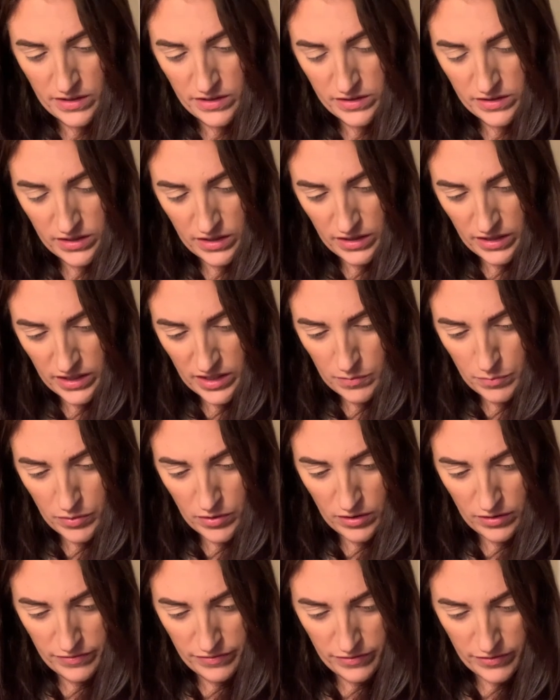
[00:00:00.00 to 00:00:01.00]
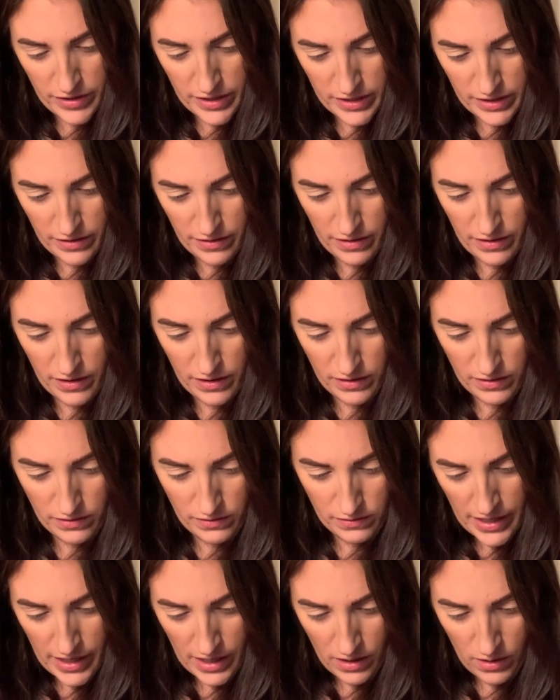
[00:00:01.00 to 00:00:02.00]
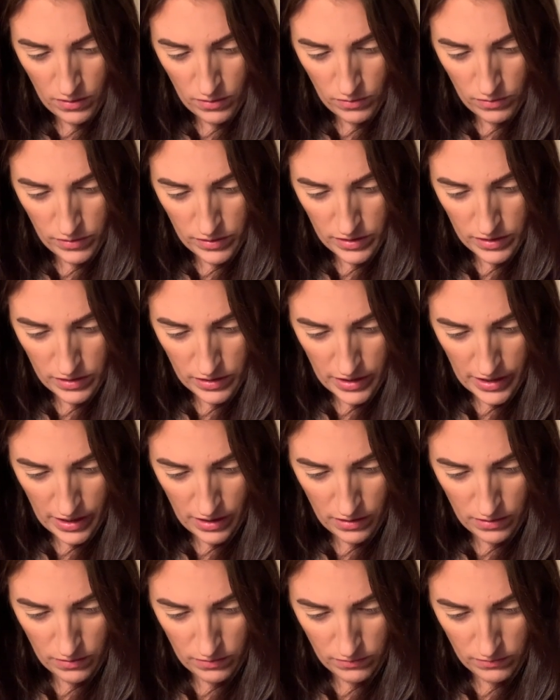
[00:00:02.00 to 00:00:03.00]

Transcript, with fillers: There's not like a perforated thing. How? How?